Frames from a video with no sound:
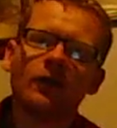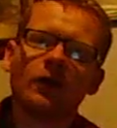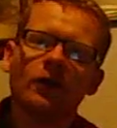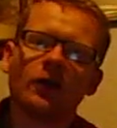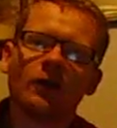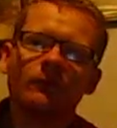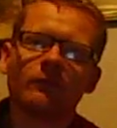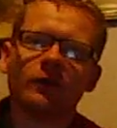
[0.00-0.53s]

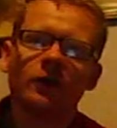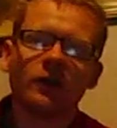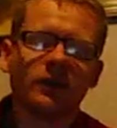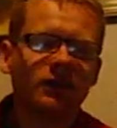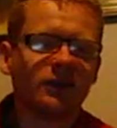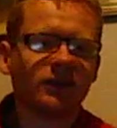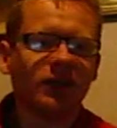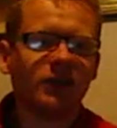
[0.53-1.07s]
Early
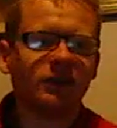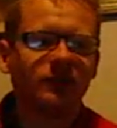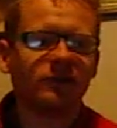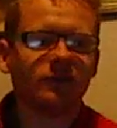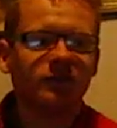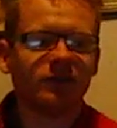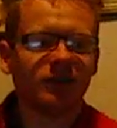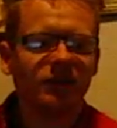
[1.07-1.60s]
stages of
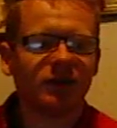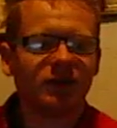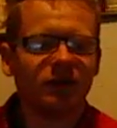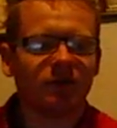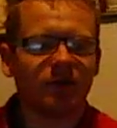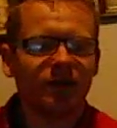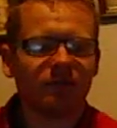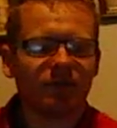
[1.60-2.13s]

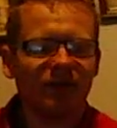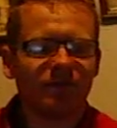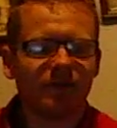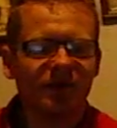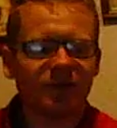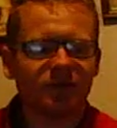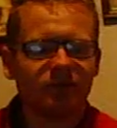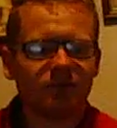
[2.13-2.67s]
CGI
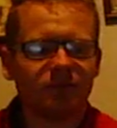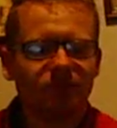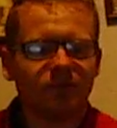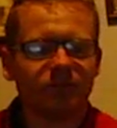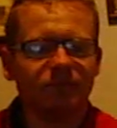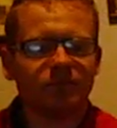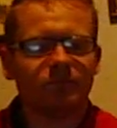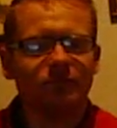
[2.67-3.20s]
graphics
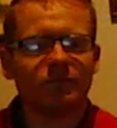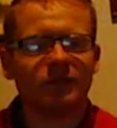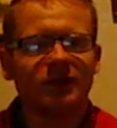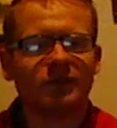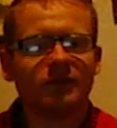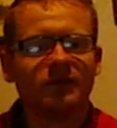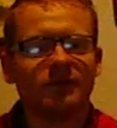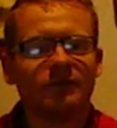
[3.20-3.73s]
were
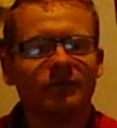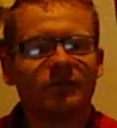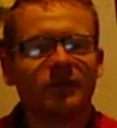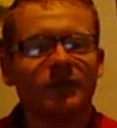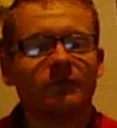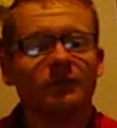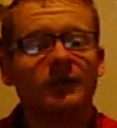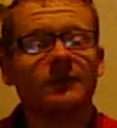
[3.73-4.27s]

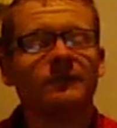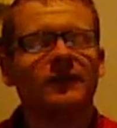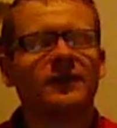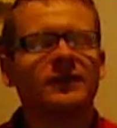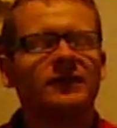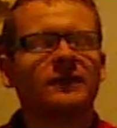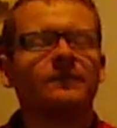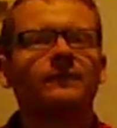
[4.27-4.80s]
invented.